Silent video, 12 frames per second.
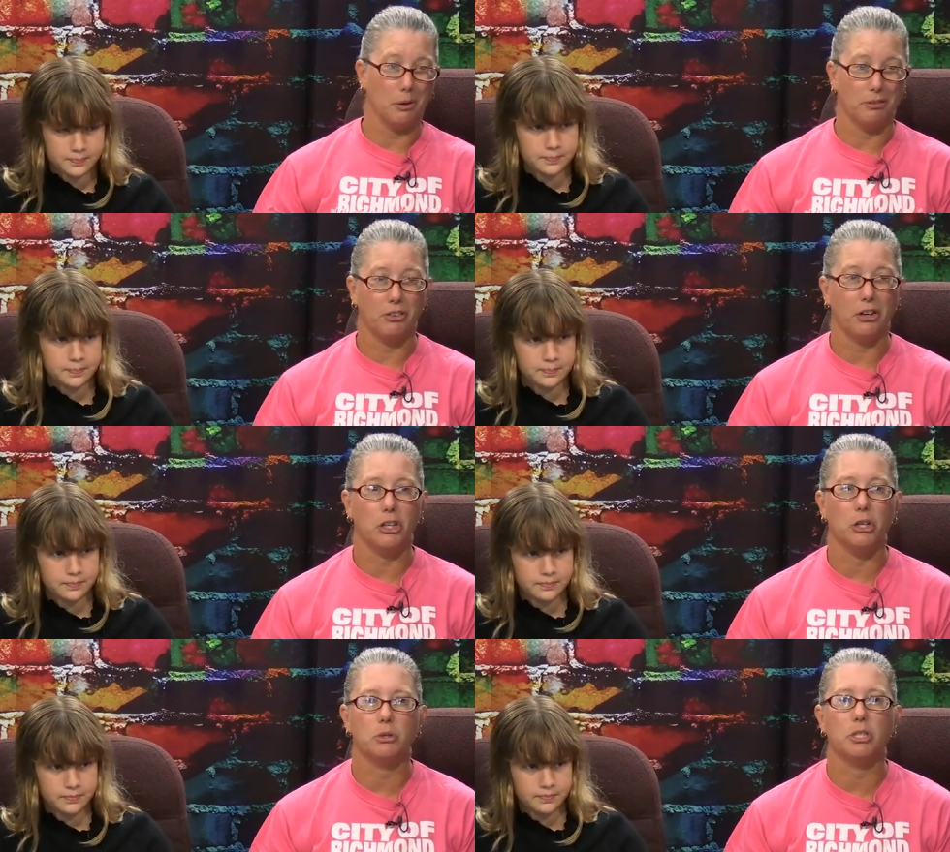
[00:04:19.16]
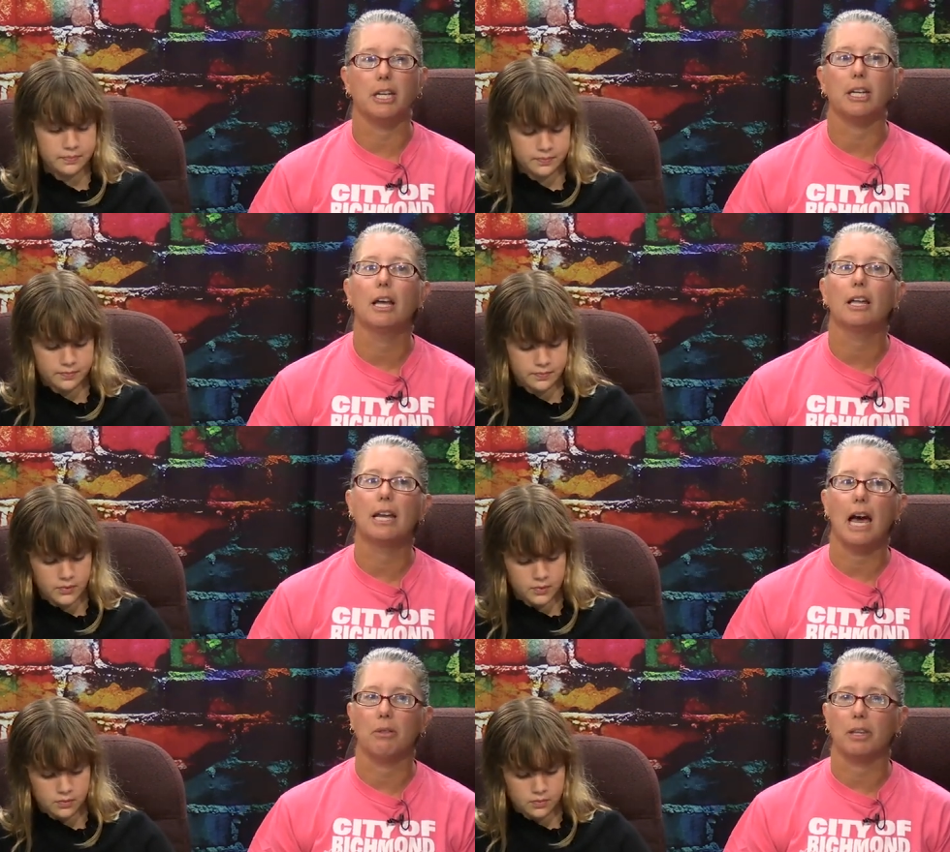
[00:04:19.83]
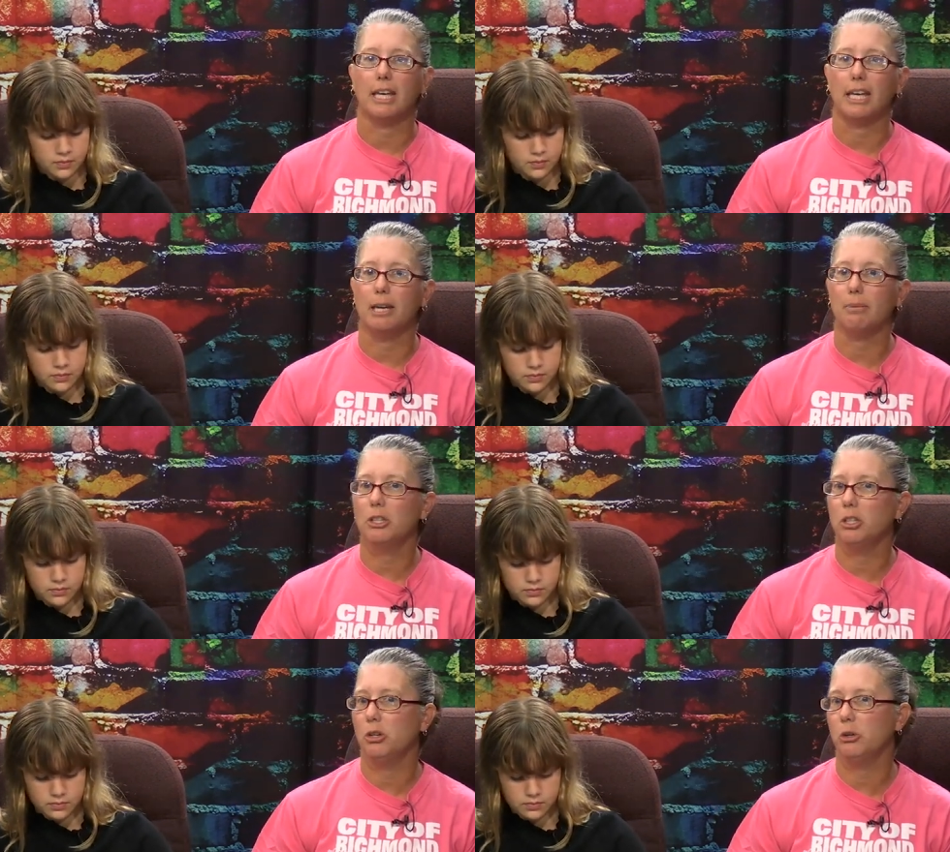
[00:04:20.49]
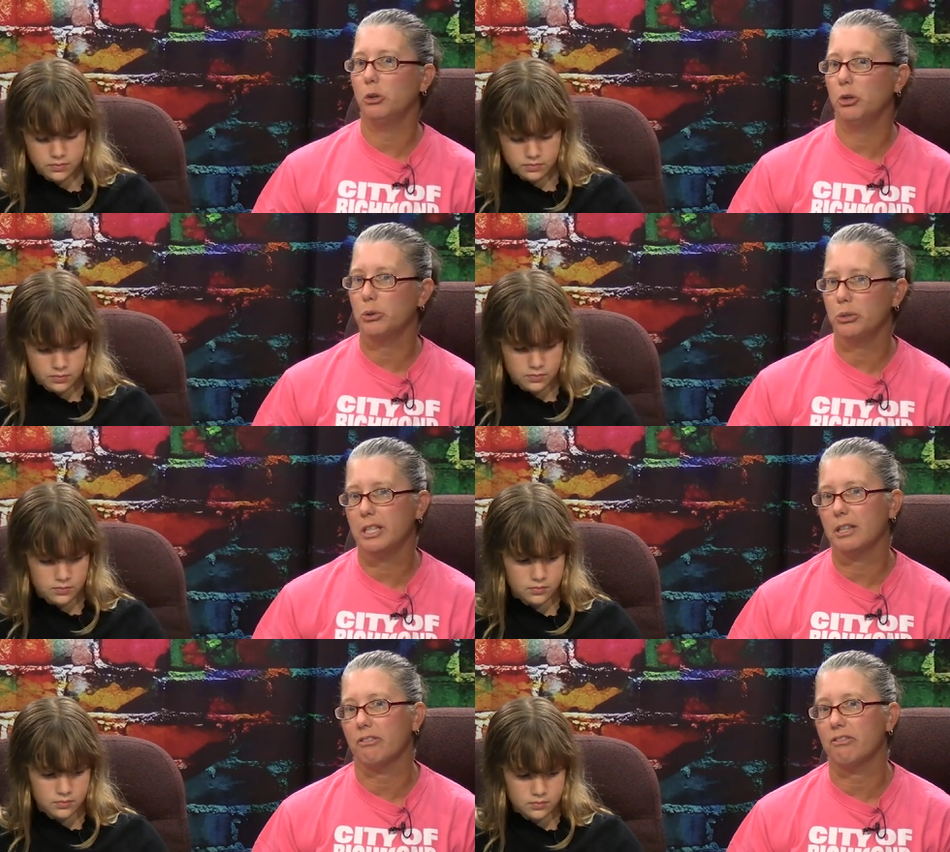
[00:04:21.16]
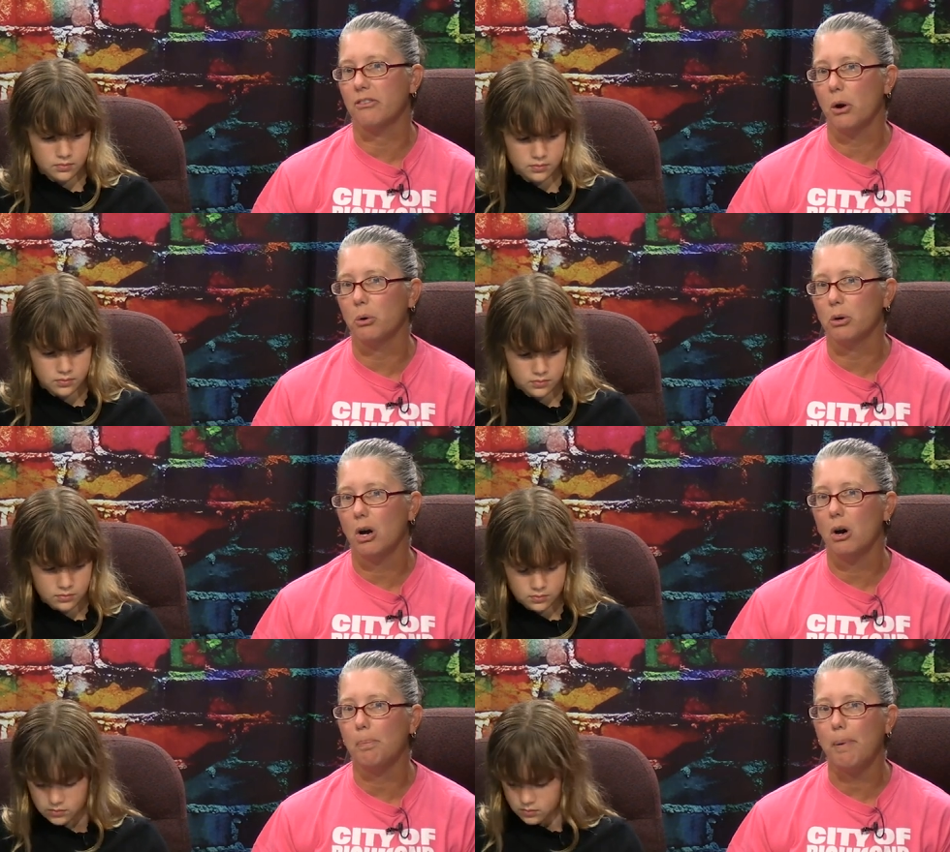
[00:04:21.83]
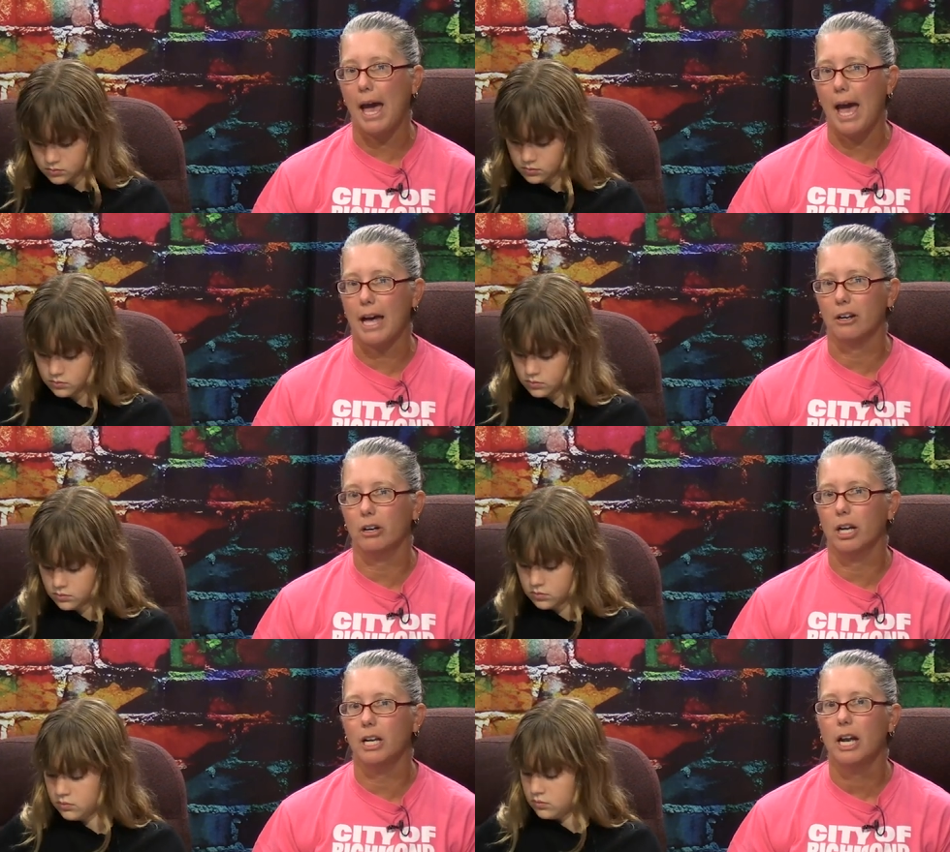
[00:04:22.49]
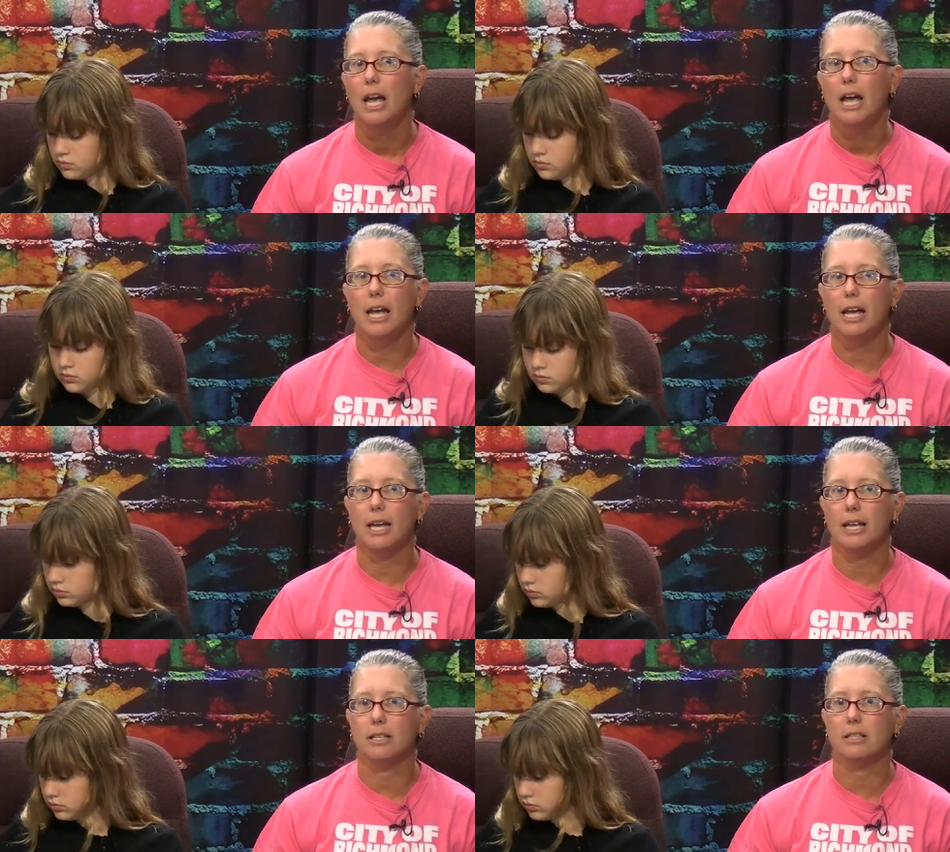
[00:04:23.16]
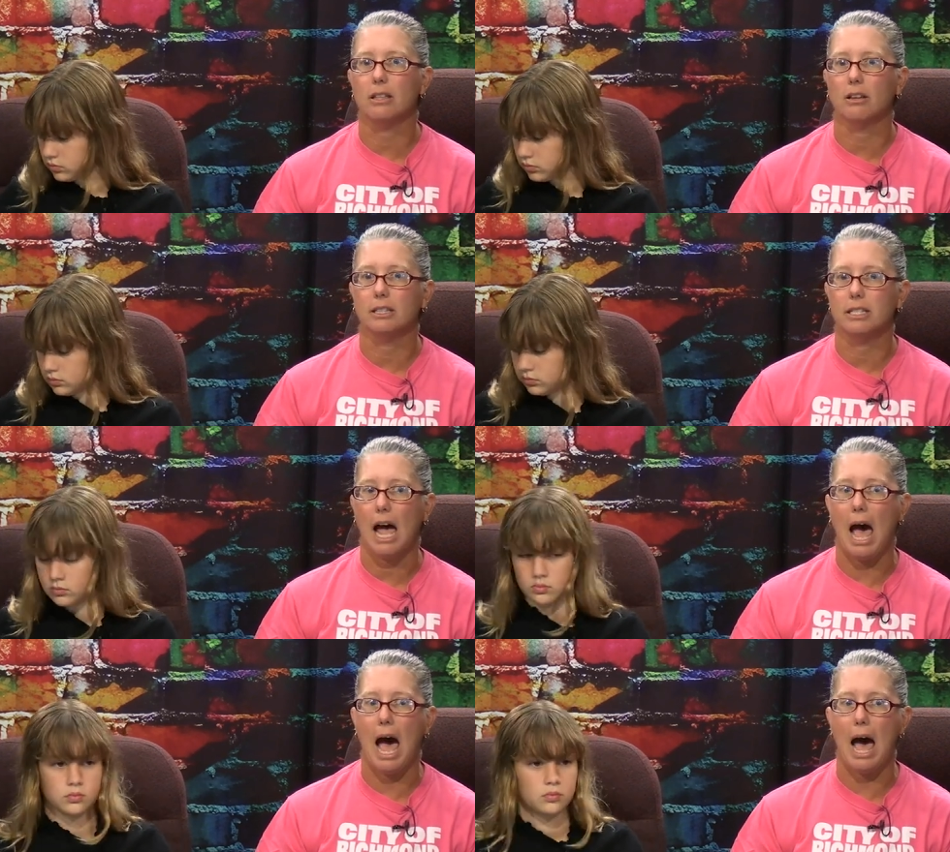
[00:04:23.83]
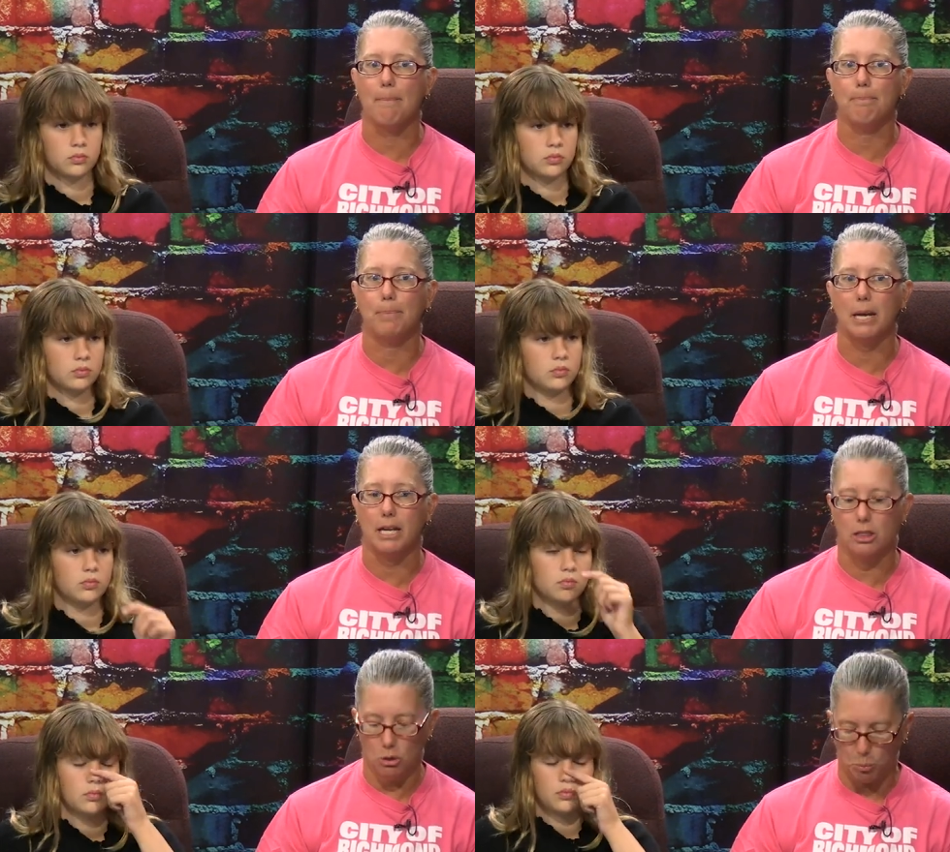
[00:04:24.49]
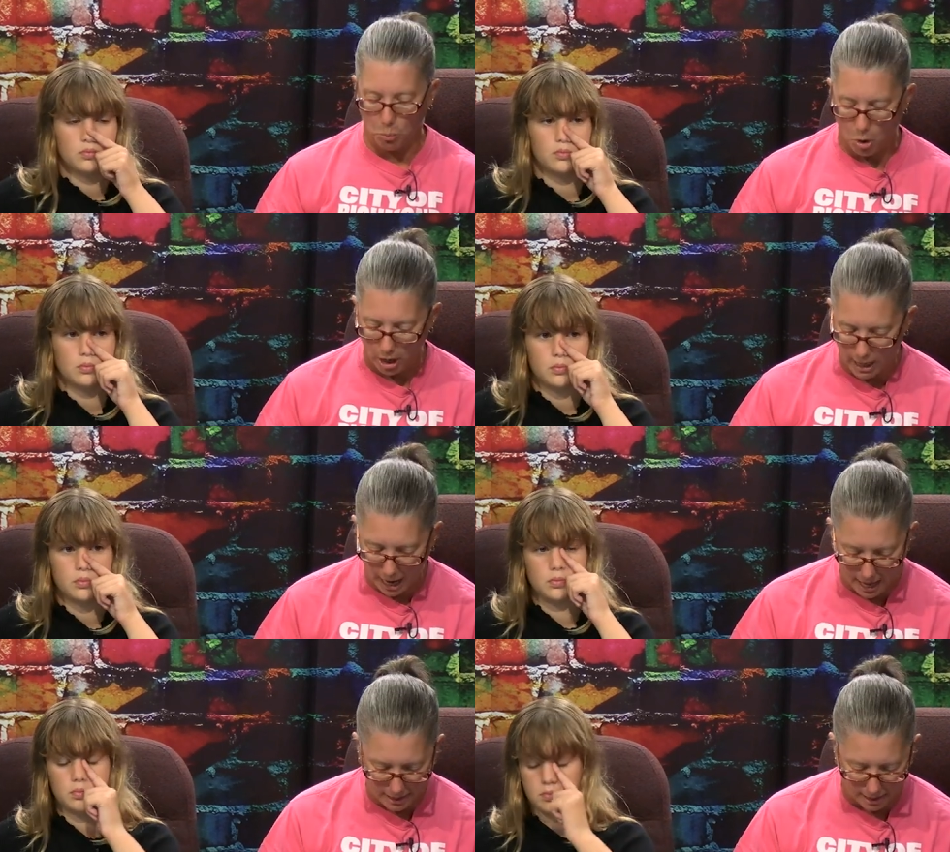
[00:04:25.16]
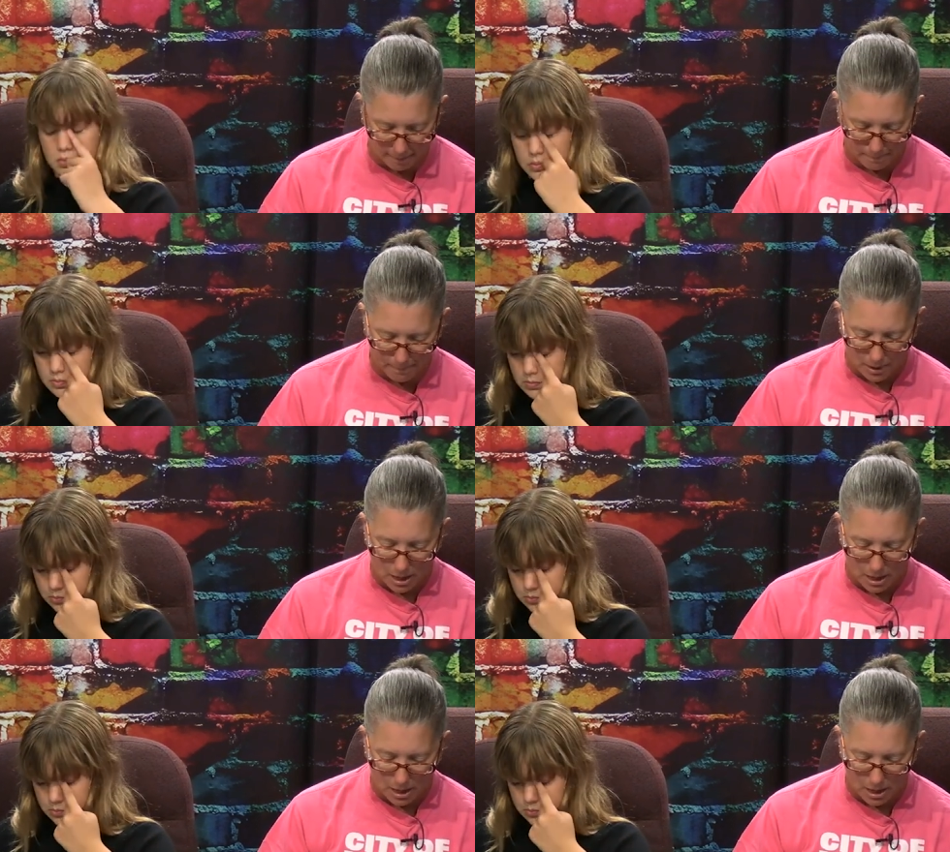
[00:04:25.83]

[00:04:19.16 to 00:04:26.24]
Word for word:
Speaker 1: prefer using. Now the key when you're using the photo pattern is the top bead, the one on the.